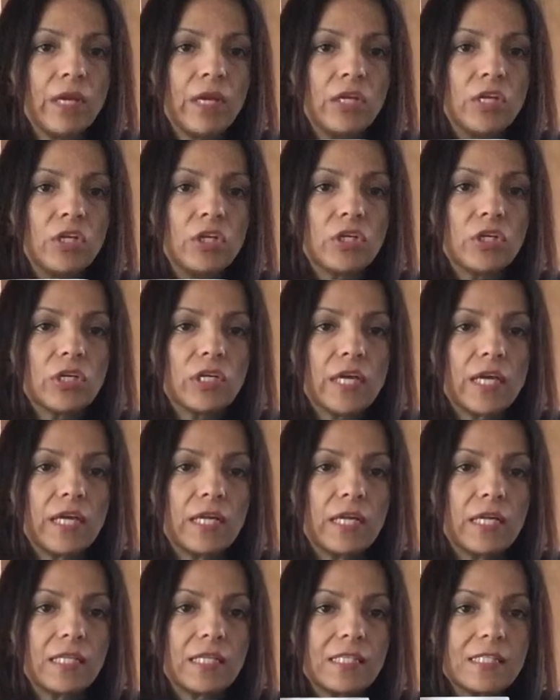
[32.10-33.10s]
You could
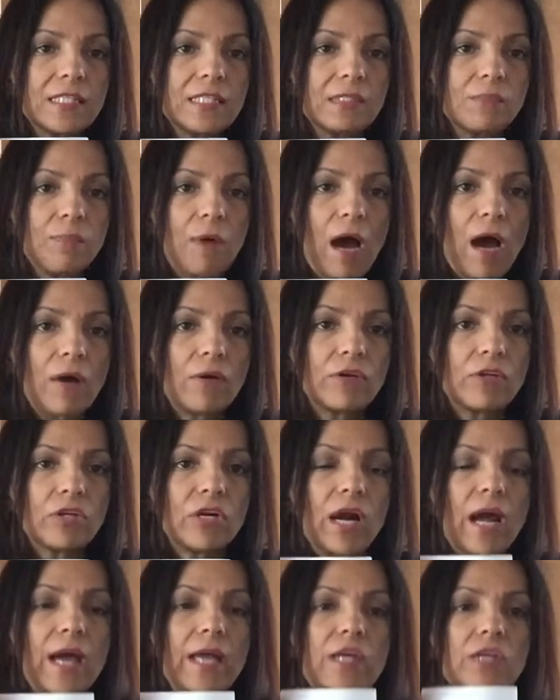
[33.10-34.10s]
get, this is powder.
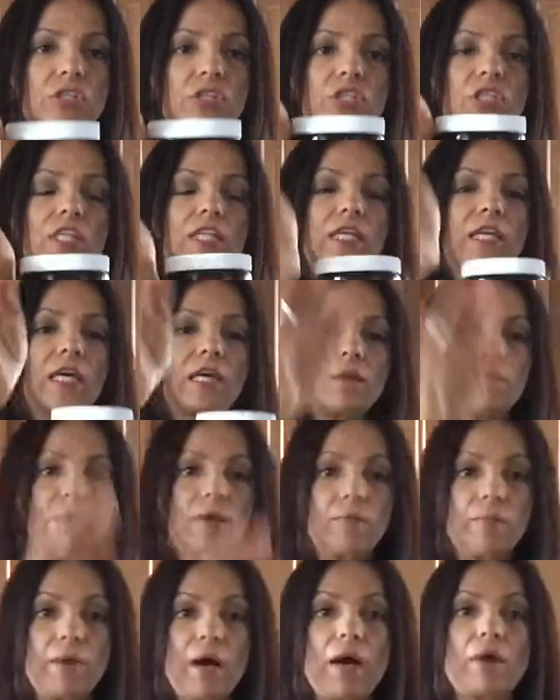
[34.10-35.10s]
I usually get them in
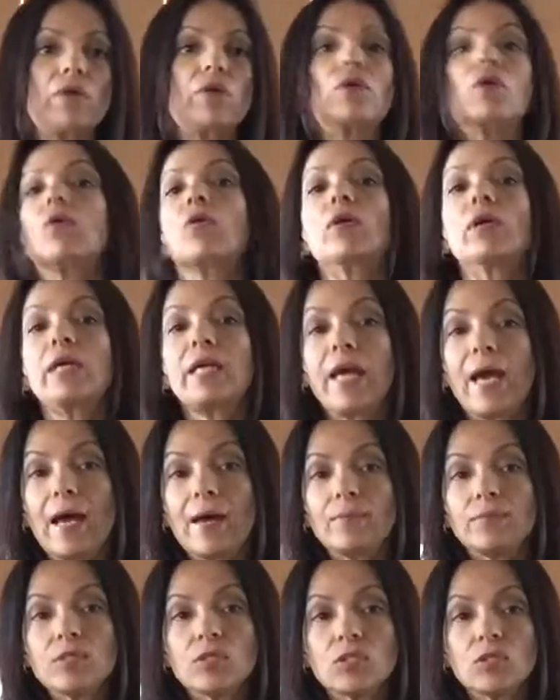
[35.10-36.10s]
powder or
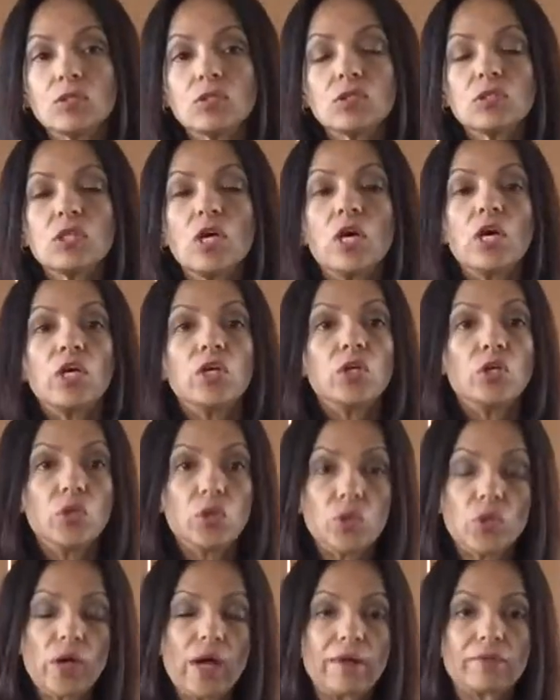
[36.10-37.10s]
capsules. You
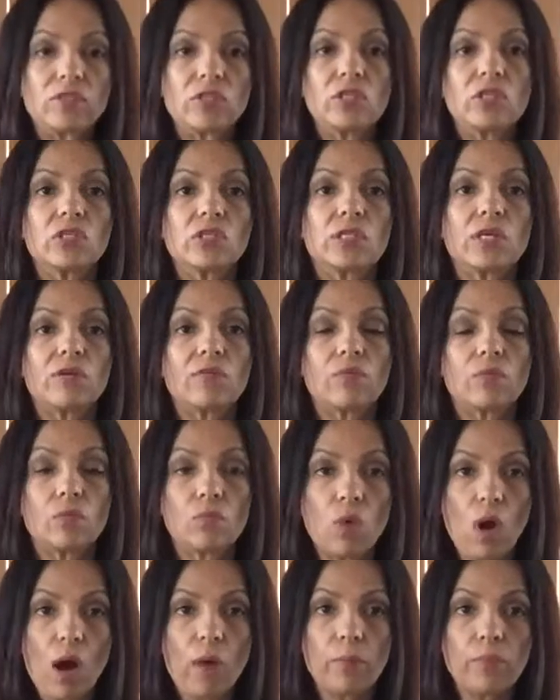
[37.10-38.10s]
don't have to use a
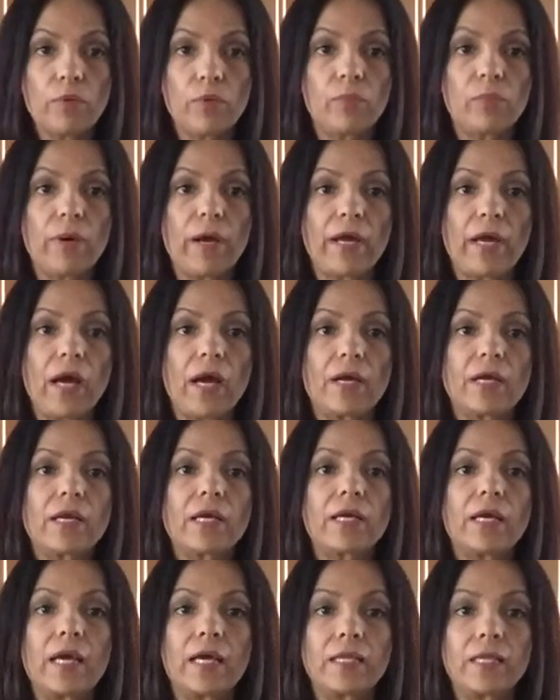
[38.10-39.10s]
raw probiotic.
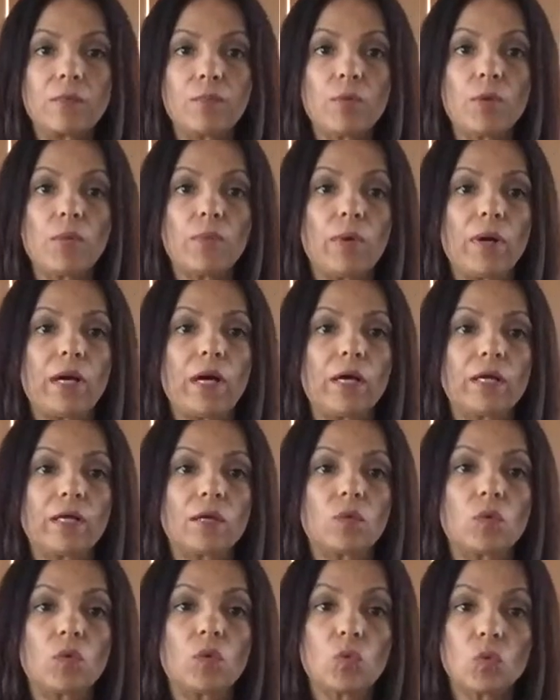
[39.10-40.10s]
Any probiotic
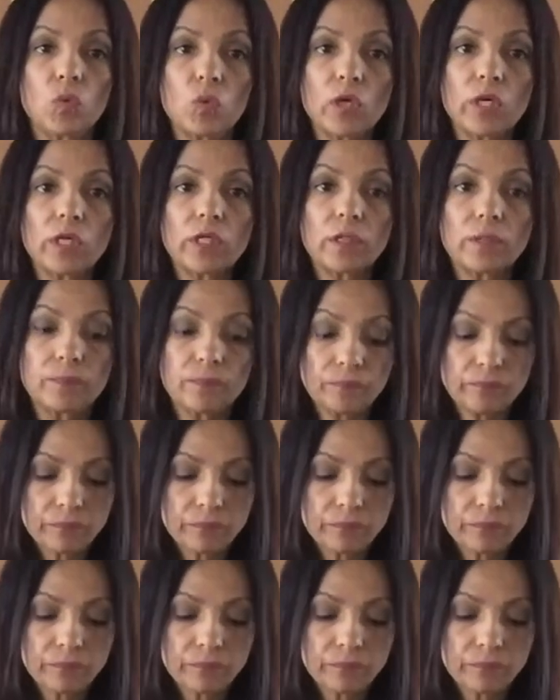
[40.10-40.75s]
will work.